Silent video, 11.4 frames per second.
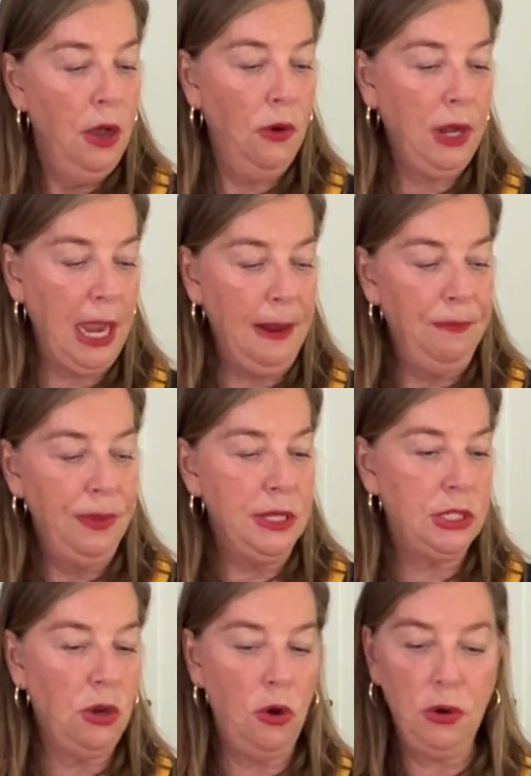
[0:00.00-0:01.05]
Okay,
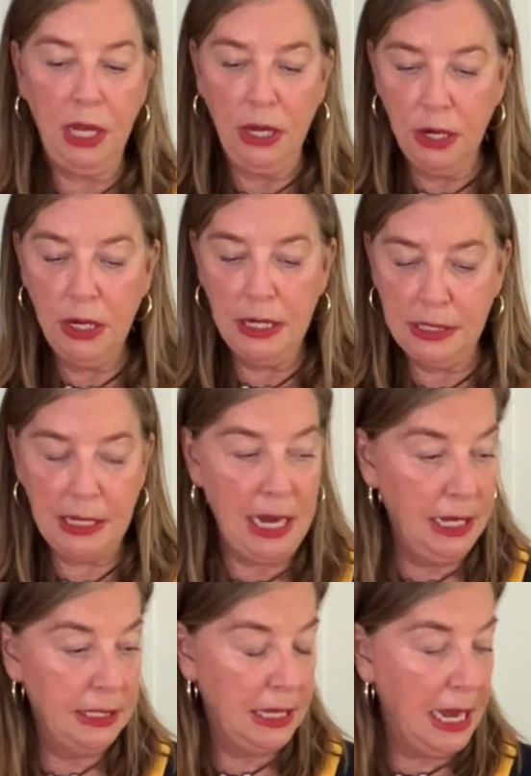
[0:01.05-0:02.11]
so here is a
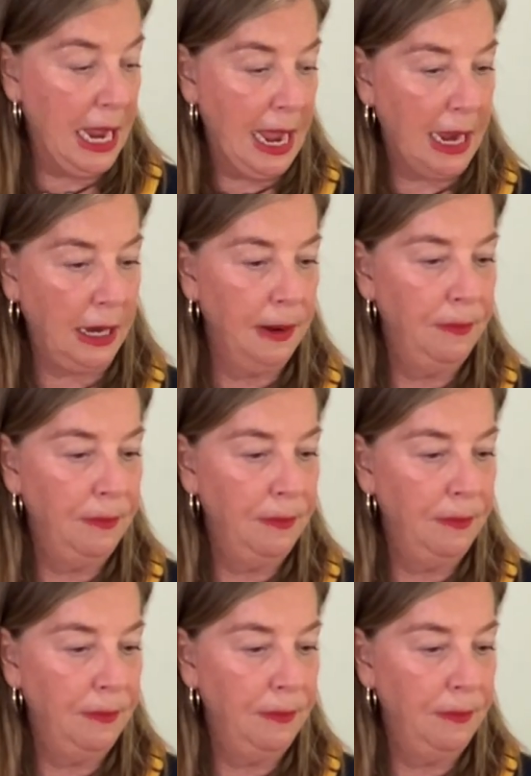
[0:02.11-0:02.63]
Hansen hack.